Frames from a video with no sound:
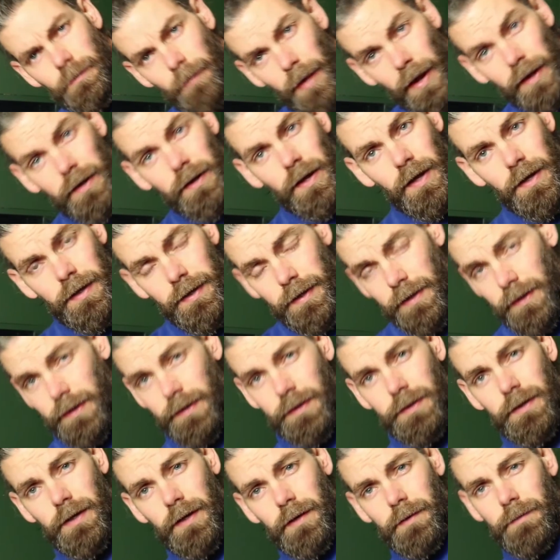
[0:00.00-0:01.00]
your magnetic
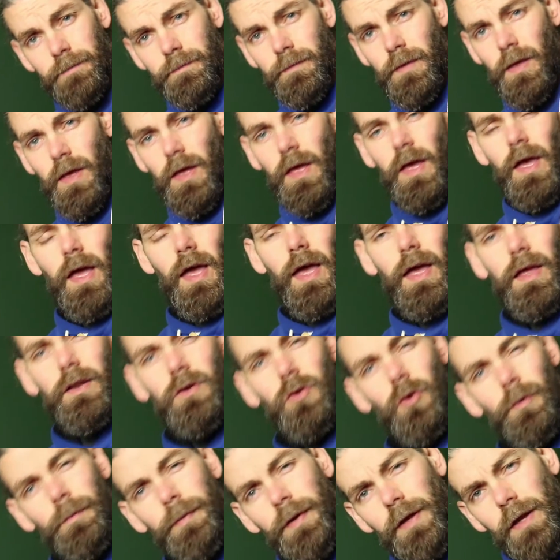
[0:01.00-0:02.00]
cleaner and
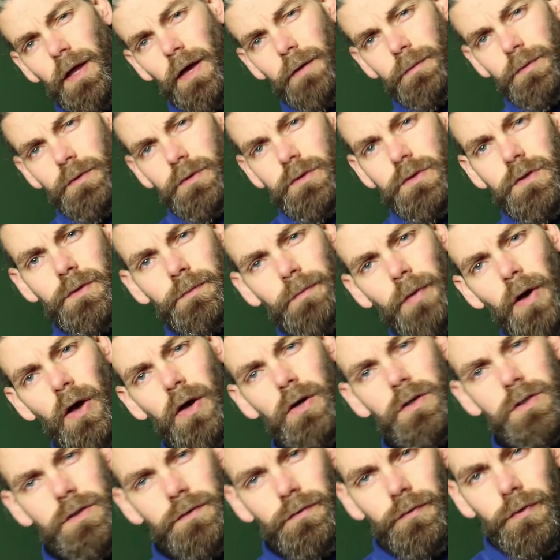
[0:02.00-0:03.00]
not being able to
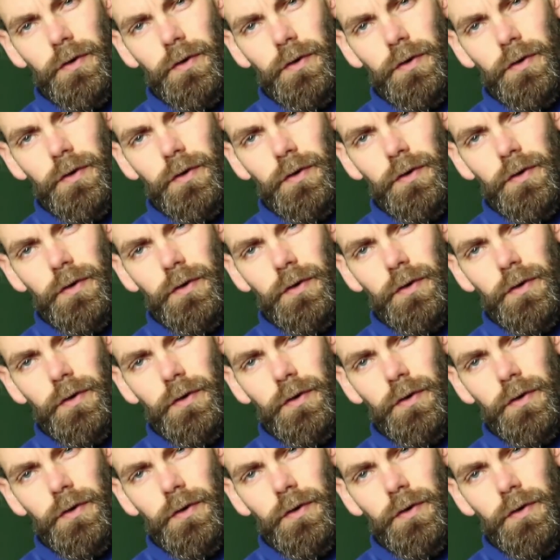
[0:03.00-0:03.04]
pass